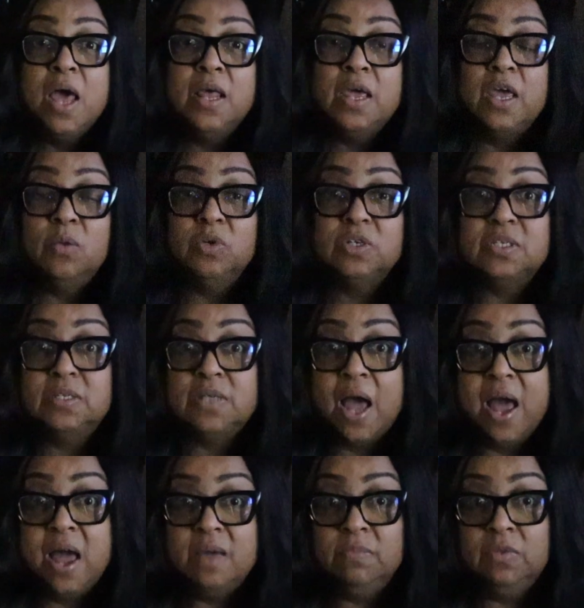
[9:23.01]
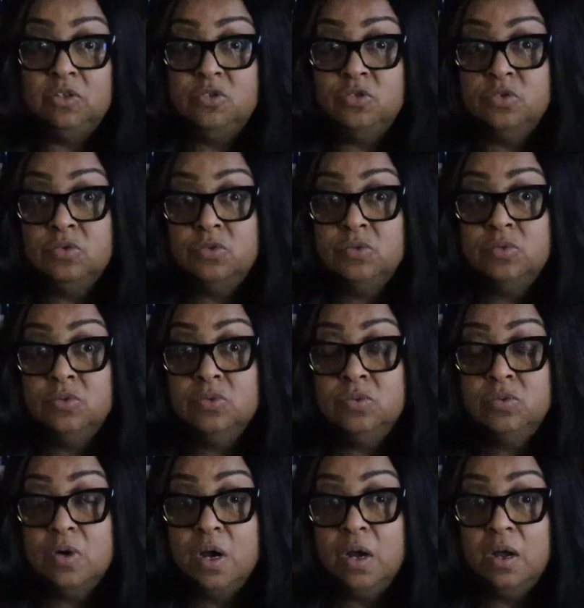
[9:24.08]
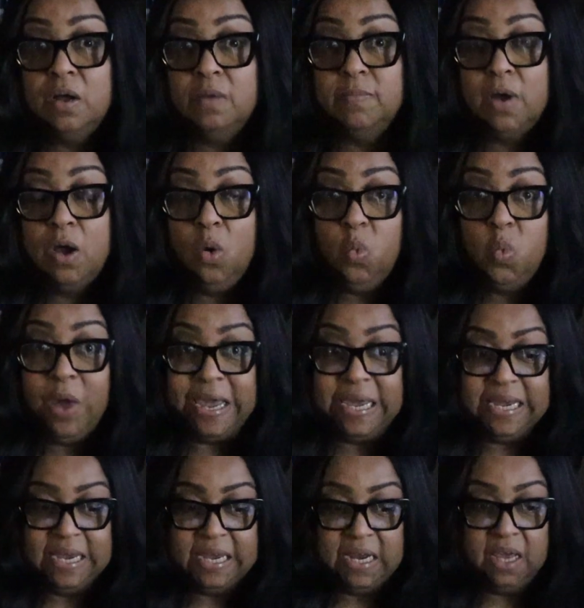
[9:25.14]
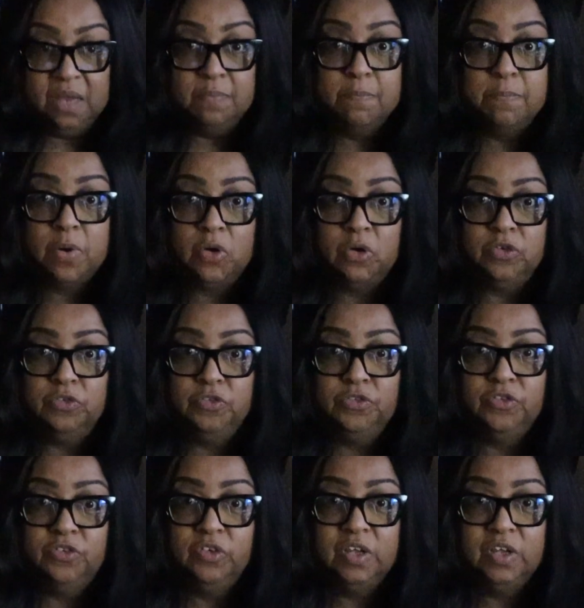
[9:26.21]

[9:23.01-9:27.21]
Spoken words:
it was time to awaken and birth